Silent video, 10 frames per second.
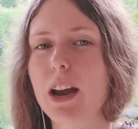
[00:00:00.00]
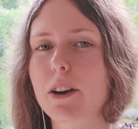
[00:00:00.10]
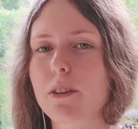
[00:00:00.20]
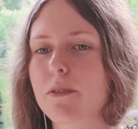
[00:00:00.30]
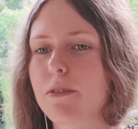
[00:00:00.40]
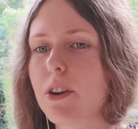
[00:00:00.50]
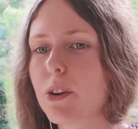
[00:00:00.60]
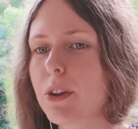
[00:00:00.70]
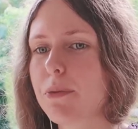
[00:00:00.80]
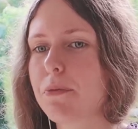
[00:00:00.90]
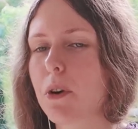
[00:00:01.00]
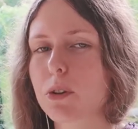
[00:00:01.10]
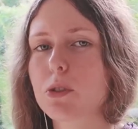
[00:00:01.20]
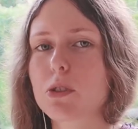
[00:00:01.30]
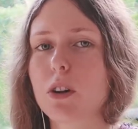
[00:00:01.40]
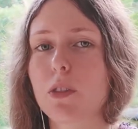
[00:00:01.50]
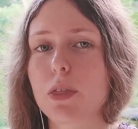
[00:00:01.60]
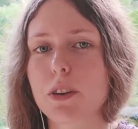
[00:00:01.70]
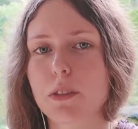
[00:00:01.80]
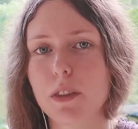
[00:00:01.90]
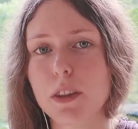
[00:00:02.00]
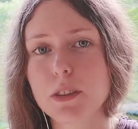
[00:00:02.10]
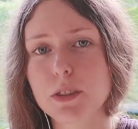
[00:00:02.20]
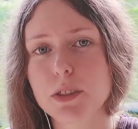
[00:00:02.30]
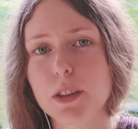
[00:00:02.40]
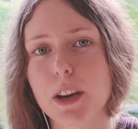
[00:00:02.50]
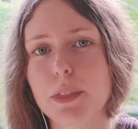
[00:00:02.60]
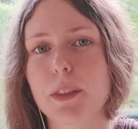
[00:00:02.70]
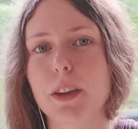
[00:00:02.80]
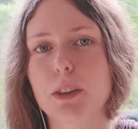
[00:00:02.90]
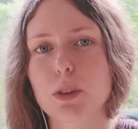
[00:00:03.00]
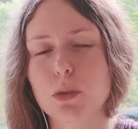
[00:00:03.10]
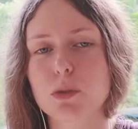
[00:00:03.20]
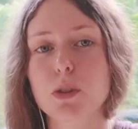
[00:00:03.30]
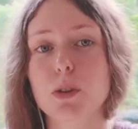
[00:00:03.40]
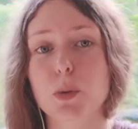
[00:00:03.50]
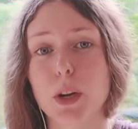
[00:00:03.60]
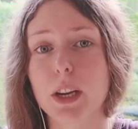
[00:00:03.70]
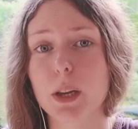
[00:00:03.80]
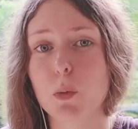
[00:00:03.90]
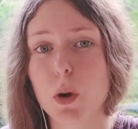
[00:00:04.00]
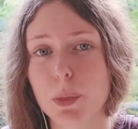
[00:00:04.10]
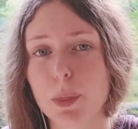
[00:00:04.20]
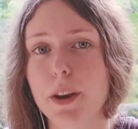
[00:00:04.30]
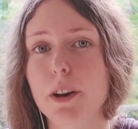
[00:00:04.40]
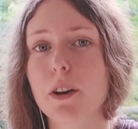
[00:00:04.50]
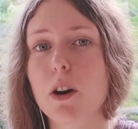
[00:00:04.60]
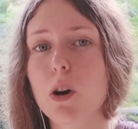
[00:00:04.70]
are very focused on the things that they don't really want. They are